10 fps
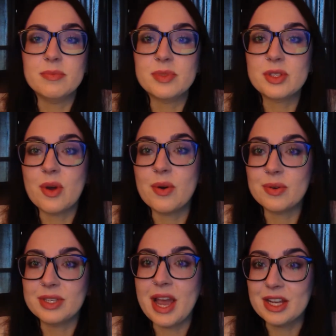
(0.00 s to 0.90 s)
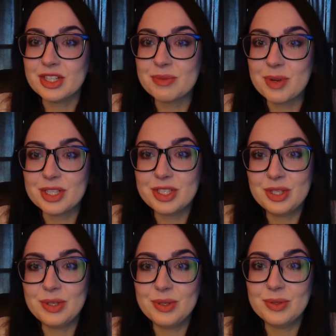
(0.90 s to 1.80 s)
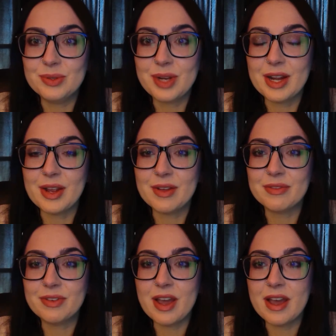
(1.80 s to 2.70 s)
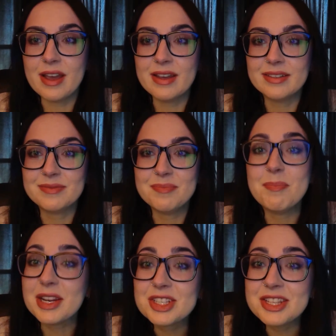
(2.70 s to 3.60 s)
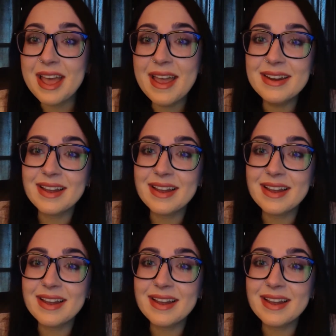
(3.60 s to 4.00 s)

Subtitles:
So yeah, I just want to kind of mention that.